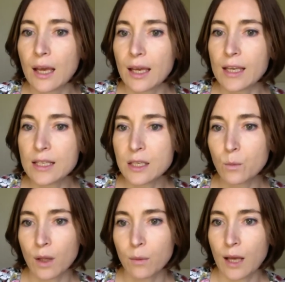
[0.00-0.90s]
Is it
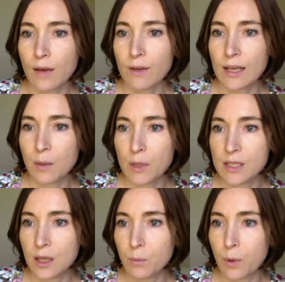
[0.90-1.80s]
worthwhile having lipids
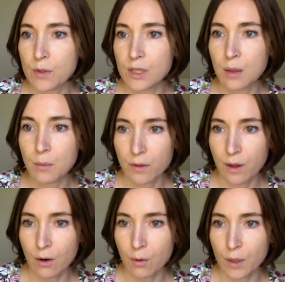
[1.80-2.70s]
done
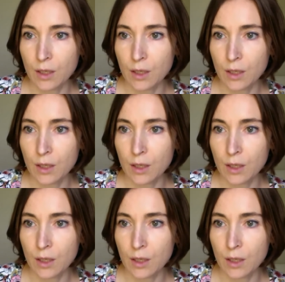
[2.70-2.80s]
post-chemotherapy